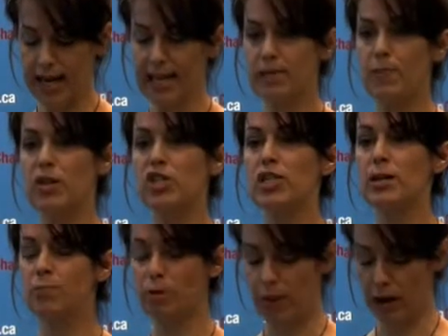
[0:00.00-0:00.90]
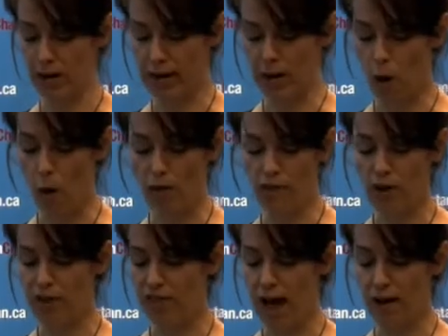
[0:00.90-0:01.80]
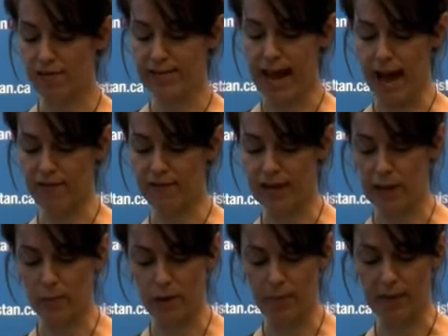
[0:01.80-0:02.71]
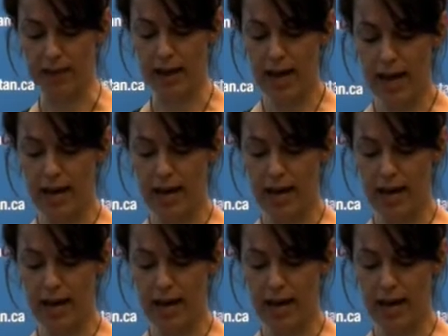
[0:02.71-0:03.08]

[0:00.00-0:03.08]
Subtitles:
especially in preparing over 1,000 Afghan women